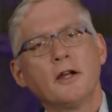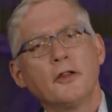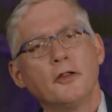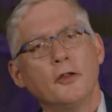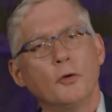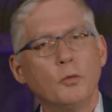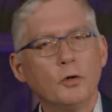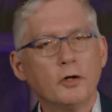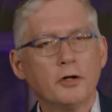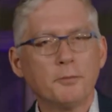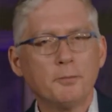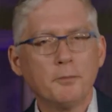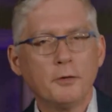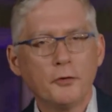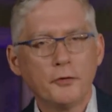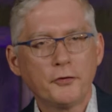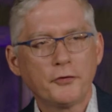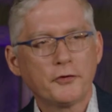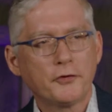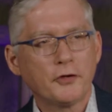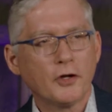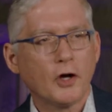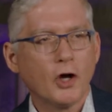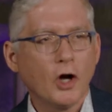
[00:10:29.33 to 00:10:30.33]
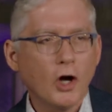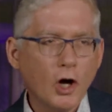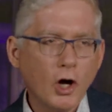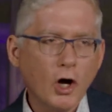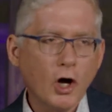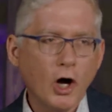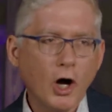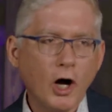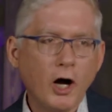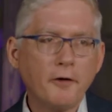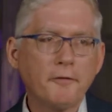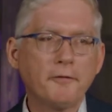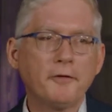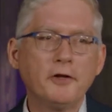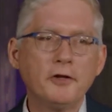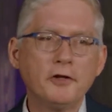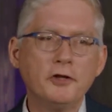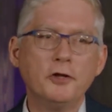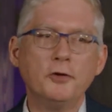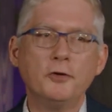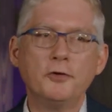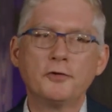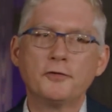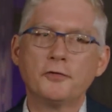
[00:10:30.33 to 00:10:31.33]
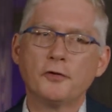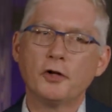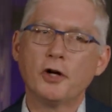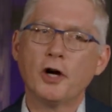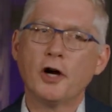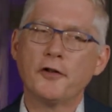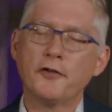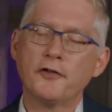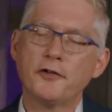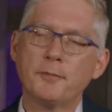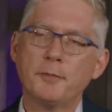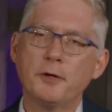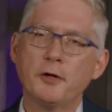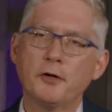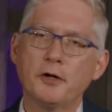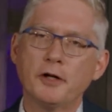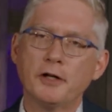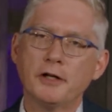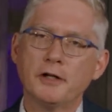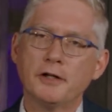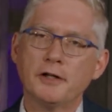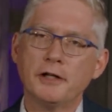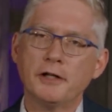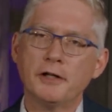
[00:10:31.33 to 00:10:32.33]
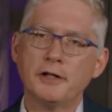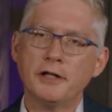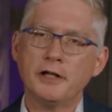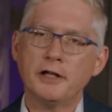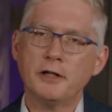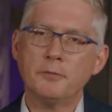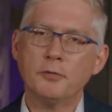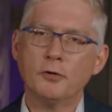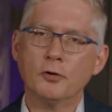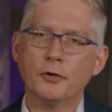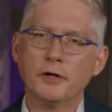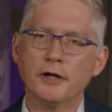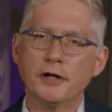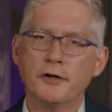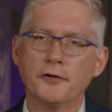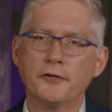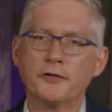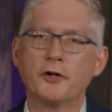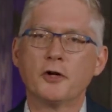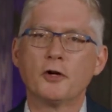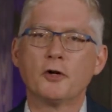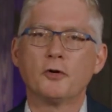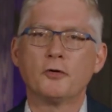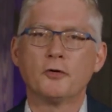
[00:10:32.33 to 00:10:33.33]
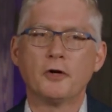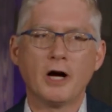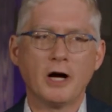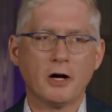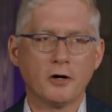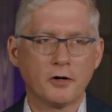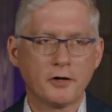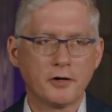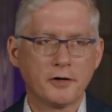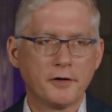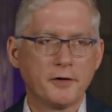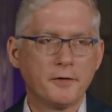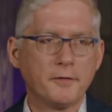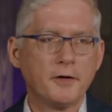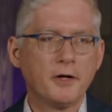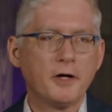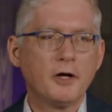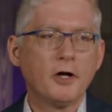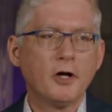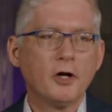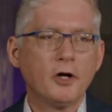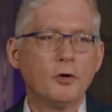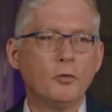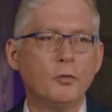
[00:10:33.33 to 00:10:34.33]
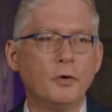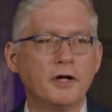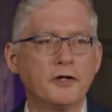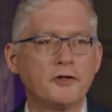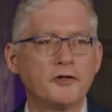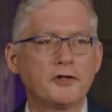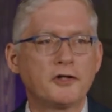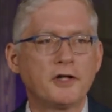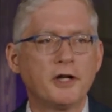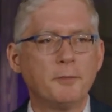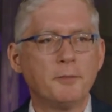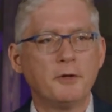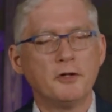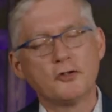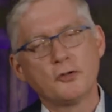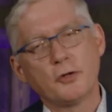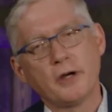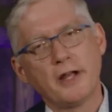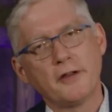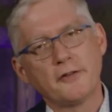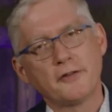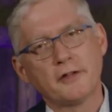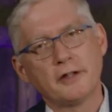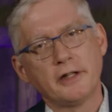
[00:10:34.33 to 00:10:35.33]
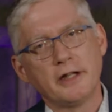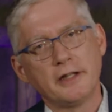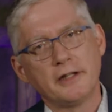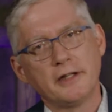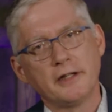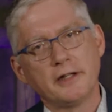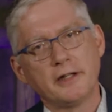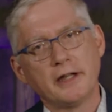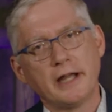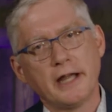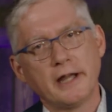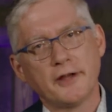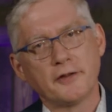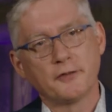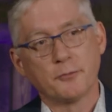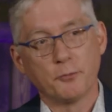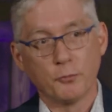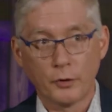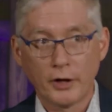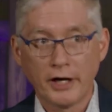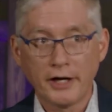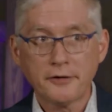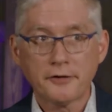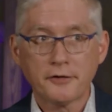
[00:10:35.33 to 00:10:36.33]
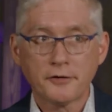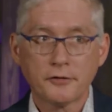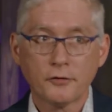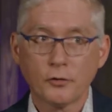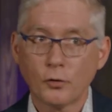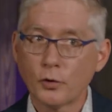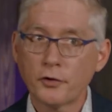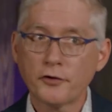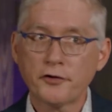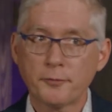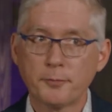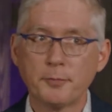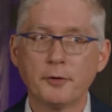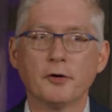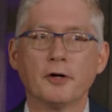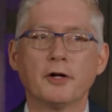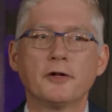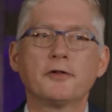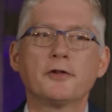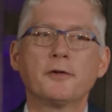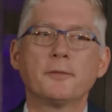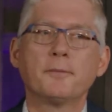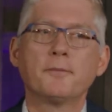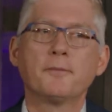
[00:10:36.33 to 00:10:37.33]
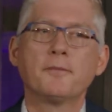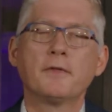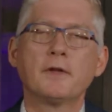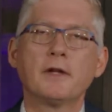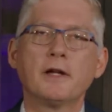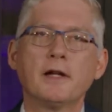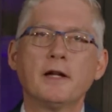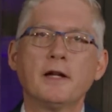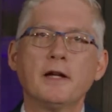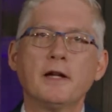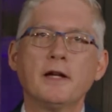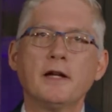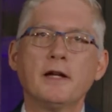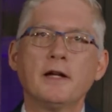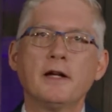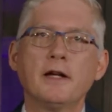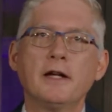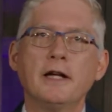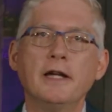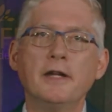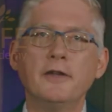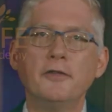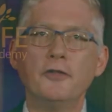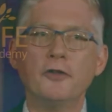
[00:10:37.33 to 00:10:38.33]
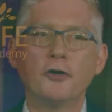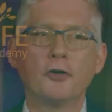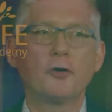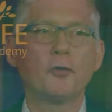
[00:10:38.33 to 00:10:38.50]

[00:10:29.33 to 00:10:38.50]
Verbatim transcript: The word most often used for God's Spirit in Hebrew is Ruach, which can be translated as breath or spirit. In the